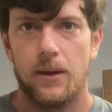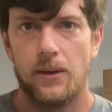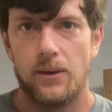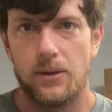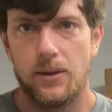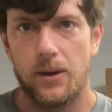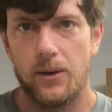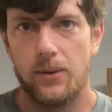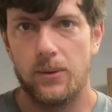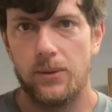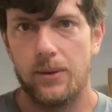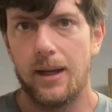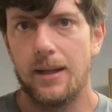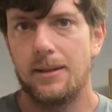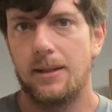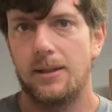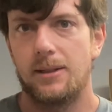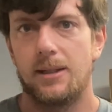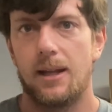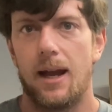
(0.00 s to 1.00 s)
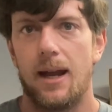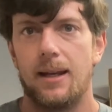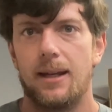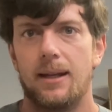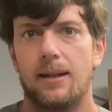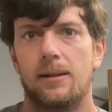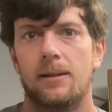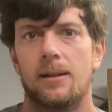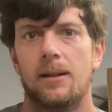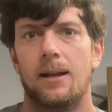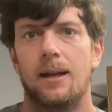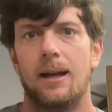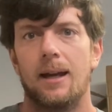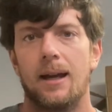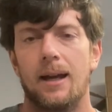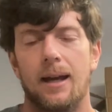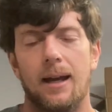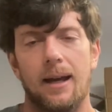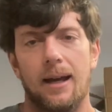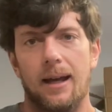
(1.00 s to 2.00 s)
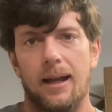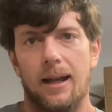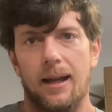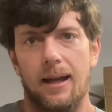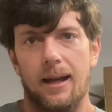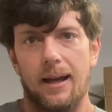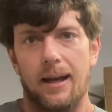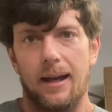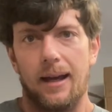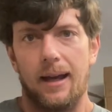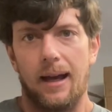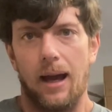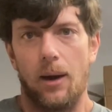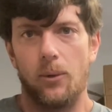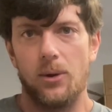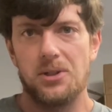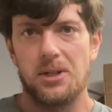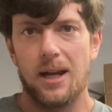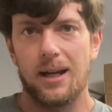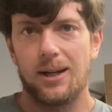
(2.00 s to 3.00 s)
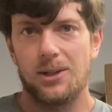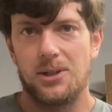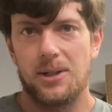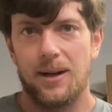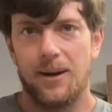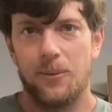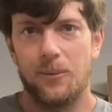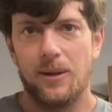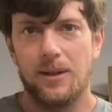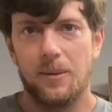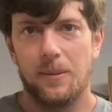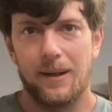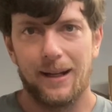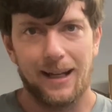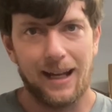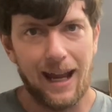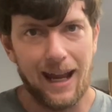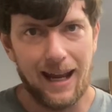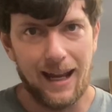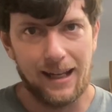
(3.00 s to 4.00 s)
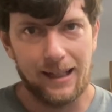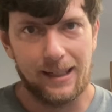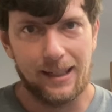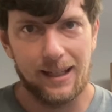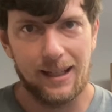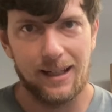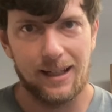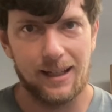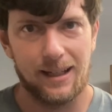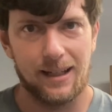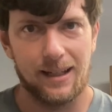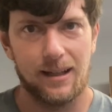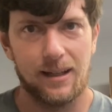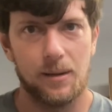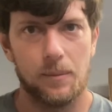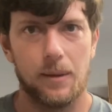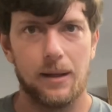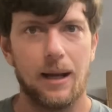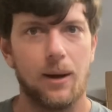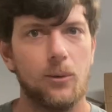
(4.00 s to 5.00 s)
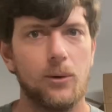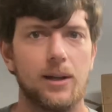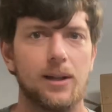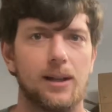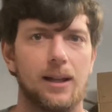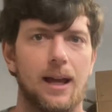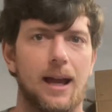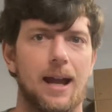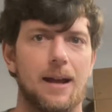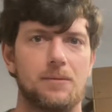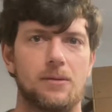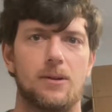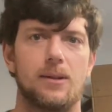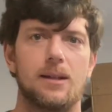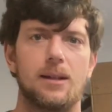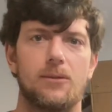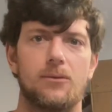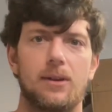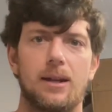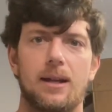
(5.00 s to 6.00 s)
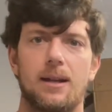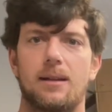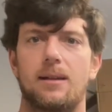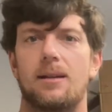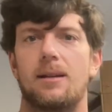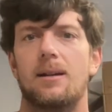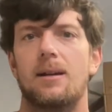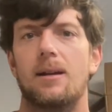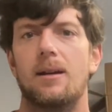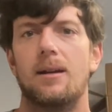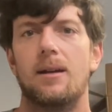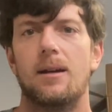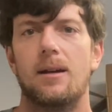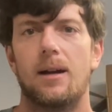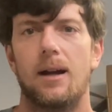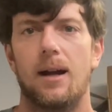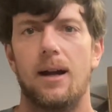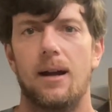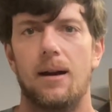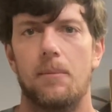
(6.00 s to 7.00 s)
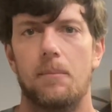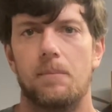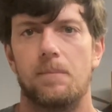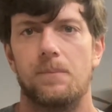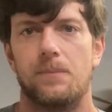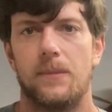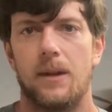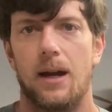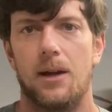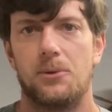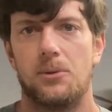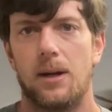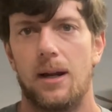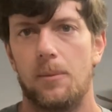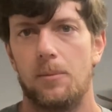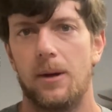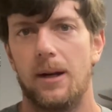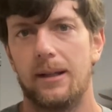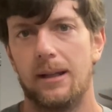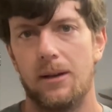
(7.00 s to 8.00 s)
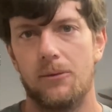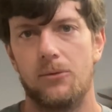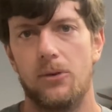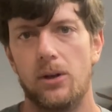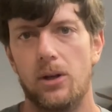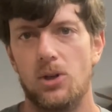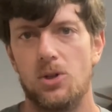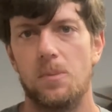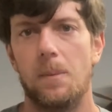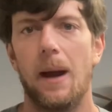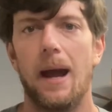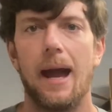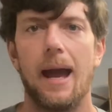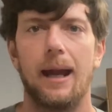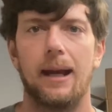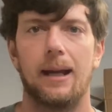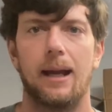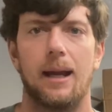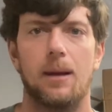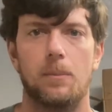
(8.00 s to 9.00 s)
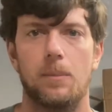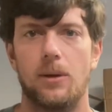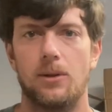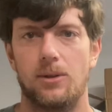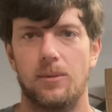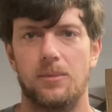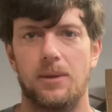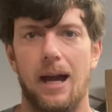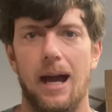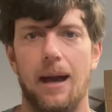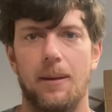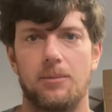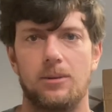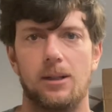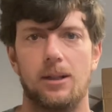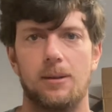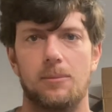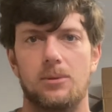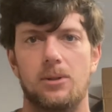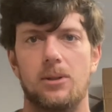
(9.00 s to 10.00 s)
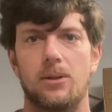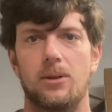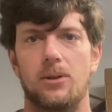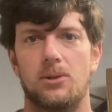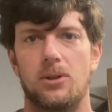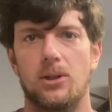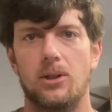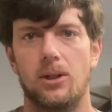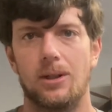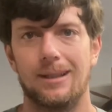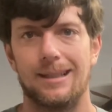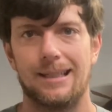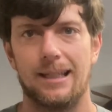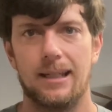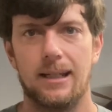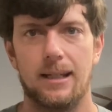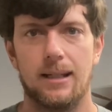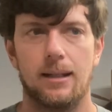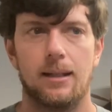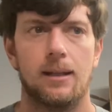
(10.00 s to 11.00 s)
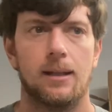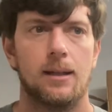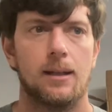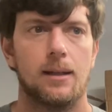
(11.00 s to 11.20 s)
So that's exciting. I wish I could share them with you, but I can't. But I will after the event. I'll try to bring that footage back and put some time slips to it so you can see it.